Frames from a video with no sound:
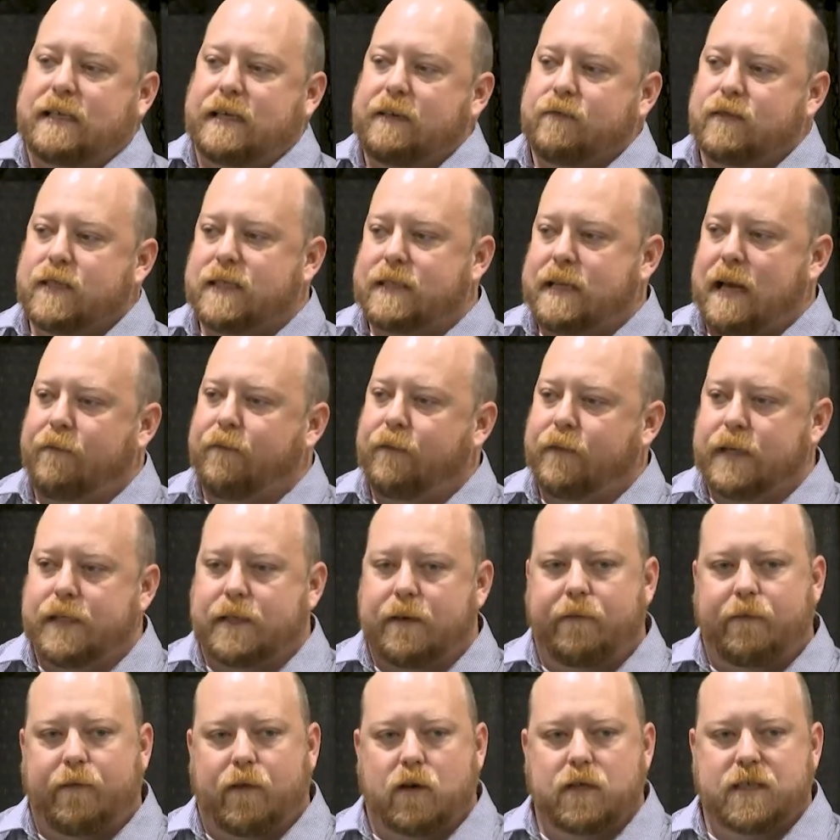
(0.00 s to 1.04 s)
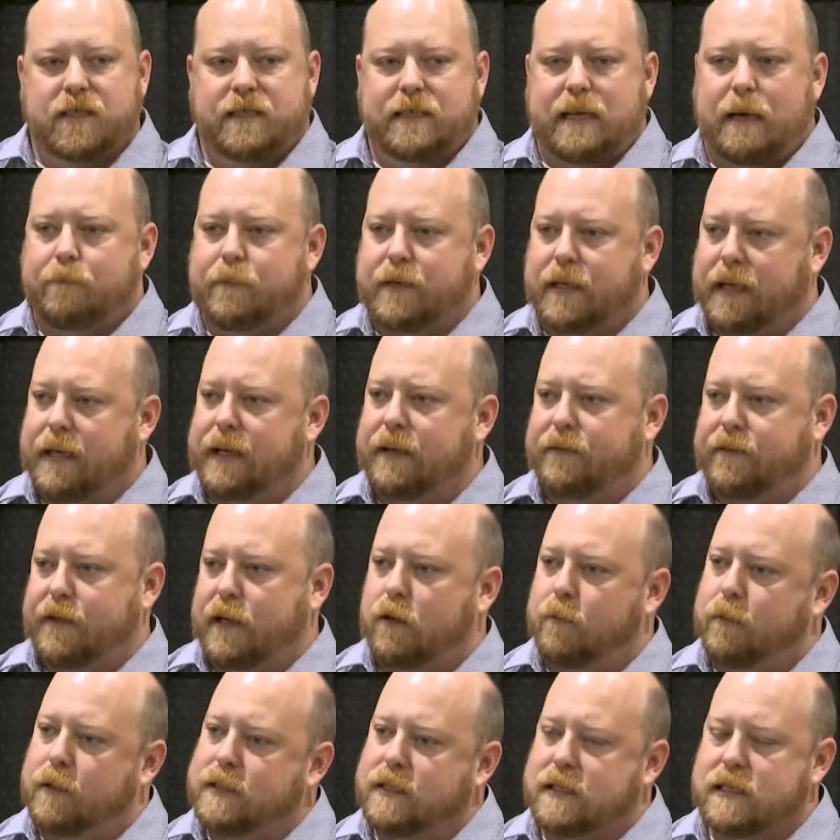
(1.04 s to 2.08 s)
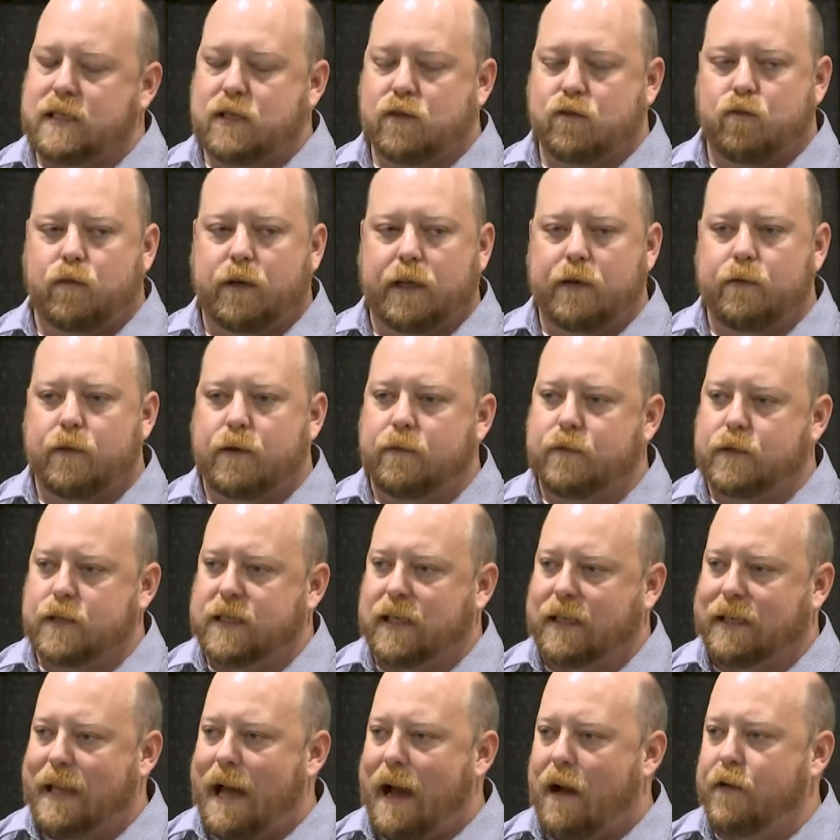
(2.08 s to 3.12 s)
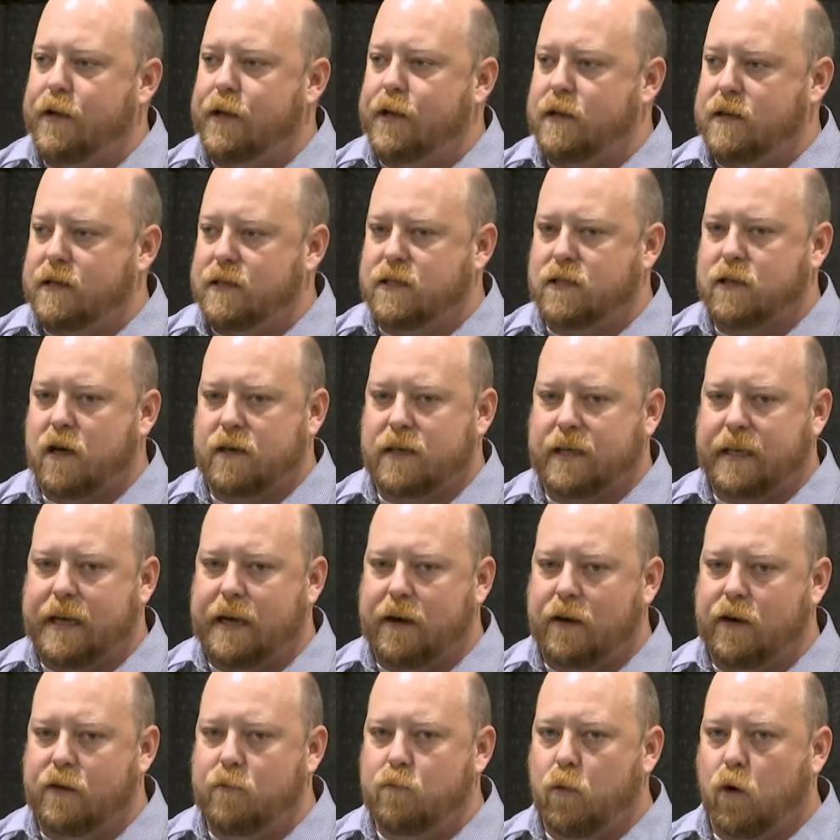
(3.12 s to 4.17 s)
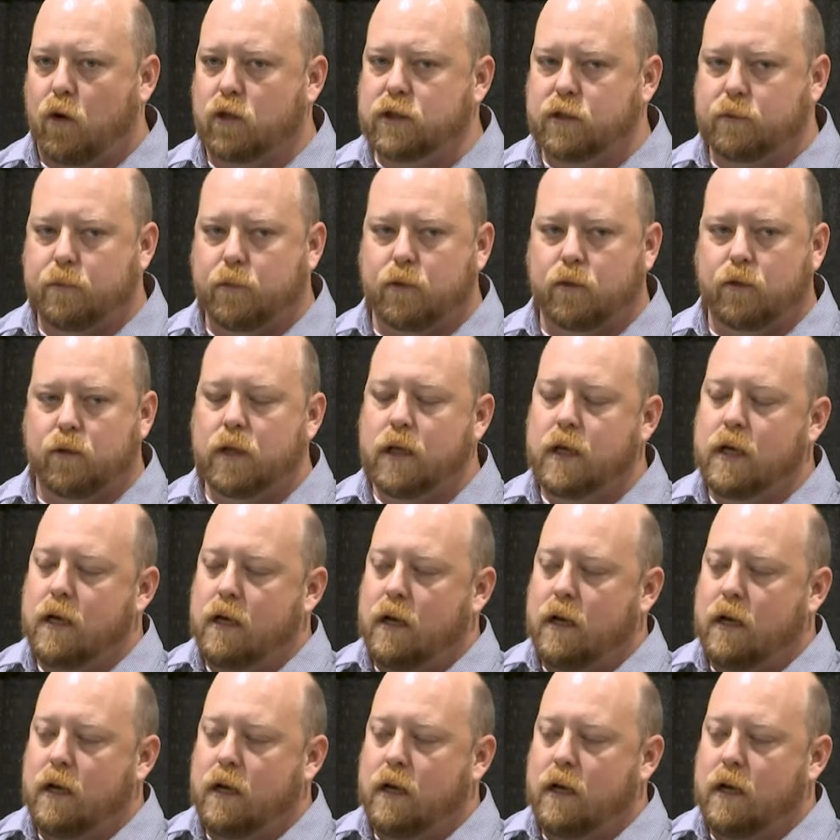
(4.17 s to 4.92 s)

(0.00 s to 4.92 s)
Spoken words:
and it was definitely the first step to get there, because this is really what was allowing you to start to carry multiple